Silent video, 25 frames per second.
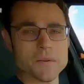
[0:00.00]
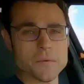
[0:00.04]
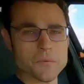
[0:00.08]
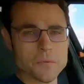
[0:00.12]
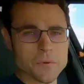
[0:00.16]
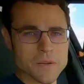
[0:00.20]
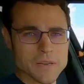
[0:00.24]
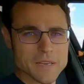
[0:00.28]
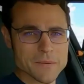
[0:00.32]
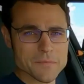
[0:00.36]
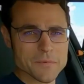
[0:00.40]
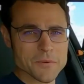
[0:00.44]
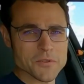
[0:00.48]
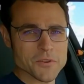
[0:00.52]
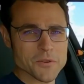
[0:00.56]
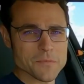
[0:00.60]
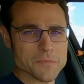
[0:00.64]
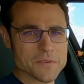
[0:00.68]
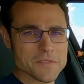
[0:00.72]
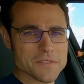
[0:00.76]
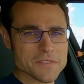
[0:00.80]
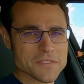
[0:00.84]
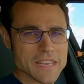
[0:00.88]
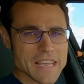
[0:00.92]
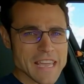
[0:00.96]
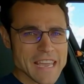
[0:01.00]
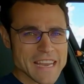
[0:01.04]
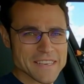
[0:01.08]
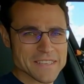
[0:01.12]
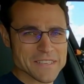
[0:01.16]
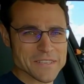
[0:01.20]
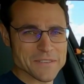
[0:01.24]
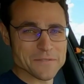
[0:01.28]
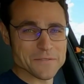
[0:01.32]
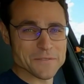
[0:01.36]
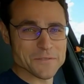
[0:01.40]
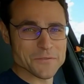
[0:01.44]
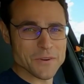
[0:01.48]
Welcome to Thomas's
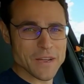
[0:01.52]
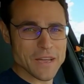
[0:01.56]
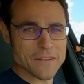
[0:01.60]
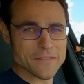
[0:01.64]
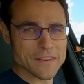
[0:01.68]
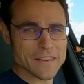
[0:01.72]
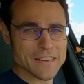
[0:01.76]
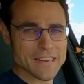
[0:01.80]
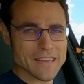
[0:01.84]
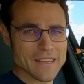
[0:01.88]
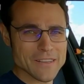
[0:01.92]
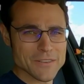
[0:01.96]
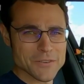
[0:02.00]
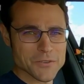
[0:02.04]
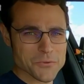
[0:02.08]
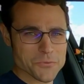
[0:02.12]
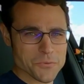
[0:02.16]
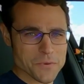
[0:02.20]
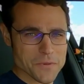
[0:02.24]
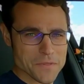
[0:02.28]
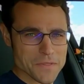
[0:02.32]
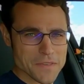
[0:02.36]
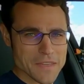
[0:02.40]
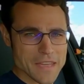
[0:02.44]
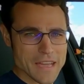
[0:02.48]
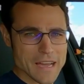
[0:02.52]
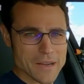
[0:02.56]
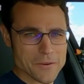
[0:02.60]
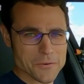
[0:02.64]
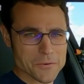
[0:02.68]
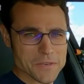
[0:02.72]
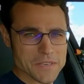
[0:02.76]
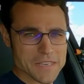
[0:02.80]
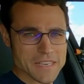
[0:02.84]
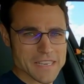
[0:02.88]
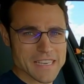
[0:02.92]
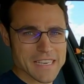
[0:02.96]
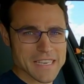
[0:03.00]
Active Driving Lounge with the
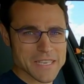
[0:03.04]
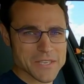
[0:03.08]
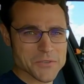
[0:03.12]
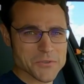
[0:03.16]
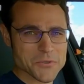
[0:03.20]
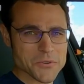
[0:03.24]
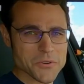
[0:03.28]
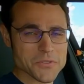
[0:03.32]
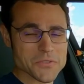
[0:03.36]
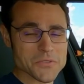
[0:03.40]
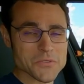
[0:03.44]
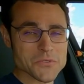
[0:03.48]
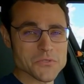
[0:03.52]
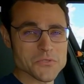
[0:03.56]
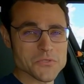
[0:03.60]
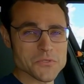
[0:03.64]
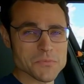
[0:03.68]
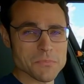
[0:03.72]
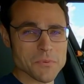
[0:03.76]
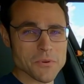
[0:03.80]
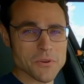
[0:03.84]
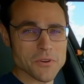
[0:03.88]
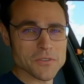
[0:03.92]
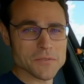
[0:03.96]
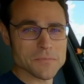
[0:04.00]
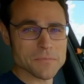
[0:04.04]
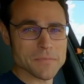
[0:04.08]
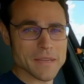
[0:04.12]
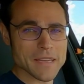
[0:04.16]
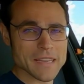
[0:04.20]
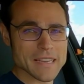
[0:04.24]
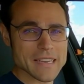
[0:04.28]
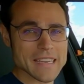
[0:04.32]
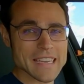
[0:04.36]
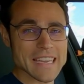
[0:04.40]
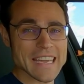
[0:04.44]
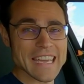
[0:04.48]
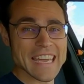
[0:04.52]
Audi e-tron
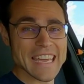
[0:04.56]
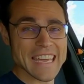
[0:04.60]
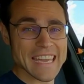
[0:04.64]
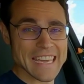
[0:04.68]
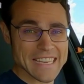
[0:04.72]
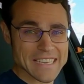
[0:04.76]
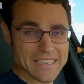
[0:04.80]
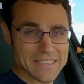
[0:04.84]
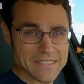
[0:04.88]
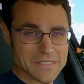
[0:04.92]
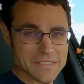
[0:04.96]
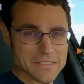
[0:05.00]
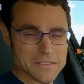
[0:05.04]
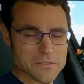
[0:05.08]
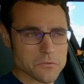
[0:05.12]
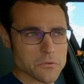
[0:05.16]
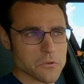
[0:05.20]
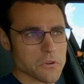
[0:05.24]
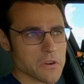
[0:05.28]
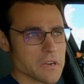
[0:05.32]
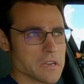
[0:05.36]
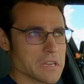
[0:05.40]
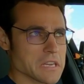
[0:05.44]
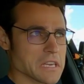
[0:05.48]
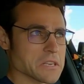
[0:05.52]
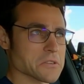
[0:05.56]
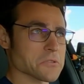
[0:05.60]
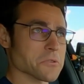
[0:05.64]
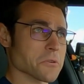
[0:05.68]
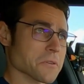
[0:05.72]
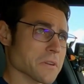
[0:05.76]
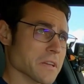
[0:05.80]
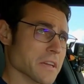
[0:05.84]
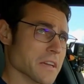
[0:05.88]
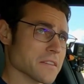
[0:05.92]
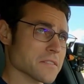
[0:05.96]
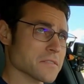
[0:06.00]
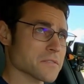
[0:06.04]
Sportback S, or e-tron
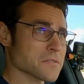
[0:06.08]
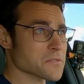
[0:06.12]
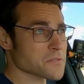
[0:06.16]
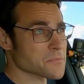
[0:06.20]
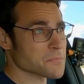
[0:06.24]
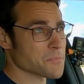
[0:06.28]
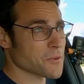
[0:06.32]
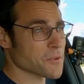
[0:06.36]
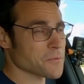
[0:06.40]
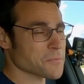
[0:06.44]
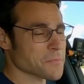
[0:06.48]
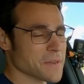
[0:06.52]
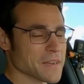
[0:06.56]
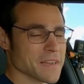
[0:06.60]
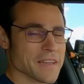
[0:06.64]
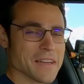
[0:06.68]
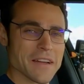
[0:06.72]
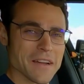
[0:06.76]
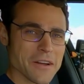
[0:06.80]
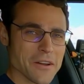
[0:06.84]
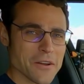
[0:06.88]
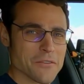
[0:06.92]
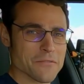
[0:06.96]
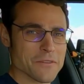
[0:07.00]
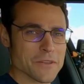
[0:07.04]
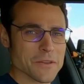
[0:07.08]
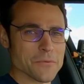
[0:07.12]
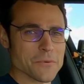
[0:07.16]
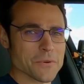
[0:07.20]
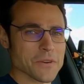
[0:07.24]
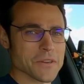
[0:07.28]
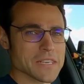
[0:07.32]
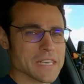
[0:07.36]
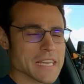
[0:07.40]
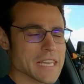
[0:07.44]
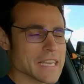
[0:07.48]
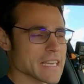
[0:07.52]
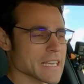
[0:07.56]
S Sportback, however you want to
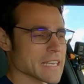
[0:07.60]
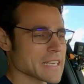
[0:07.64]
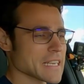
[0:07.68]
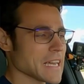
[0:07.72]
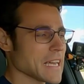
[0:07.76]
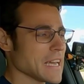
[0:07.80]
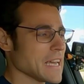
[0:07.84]
take it.